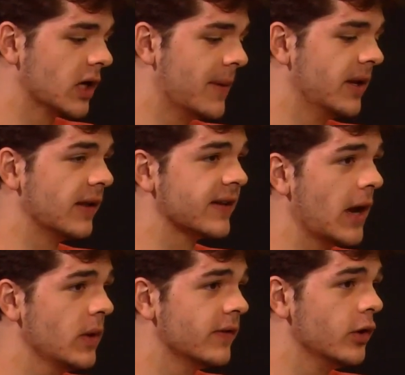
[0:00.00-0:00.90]
coming into
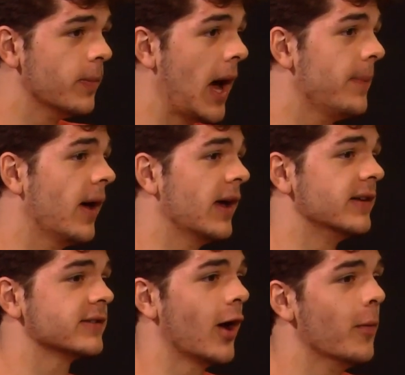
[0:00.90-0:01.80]
town, we have a new
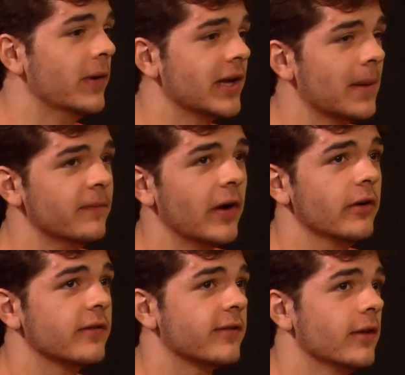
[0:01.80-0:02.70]
Popeyes opening up
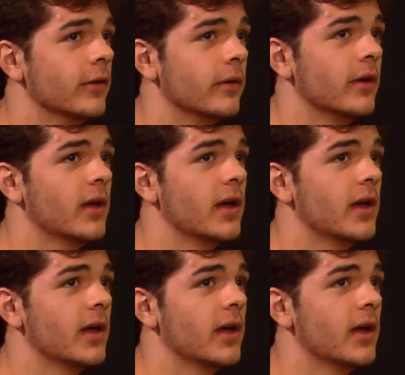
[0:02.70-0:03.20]
very soon.